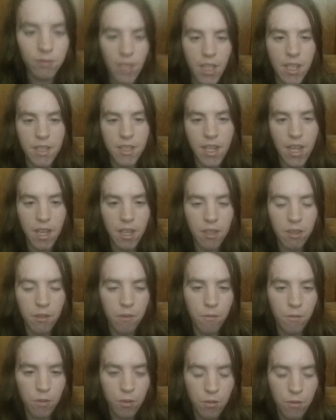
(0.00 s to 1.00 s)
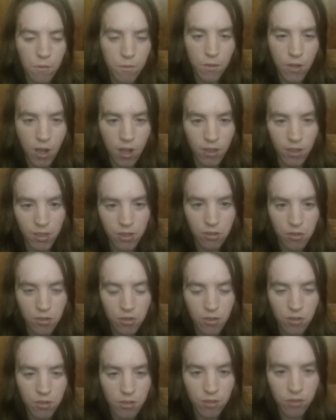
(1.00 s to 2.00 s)
and take the fruit of
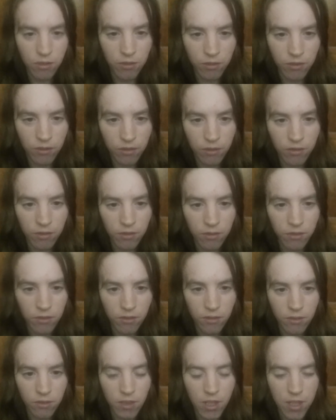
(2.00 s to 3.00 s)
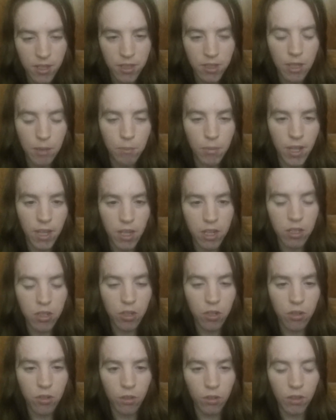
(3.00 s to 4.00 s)
knowledge, is set by
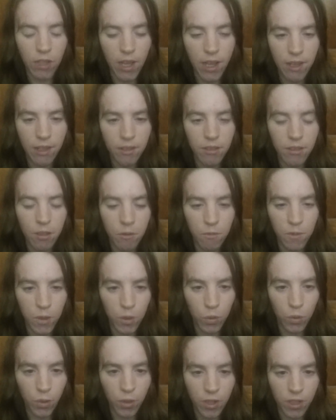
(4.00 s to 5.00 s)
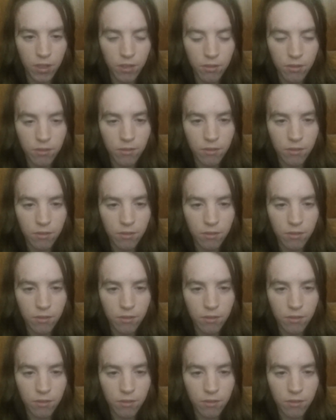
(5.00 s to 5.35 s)
eternal light of glory.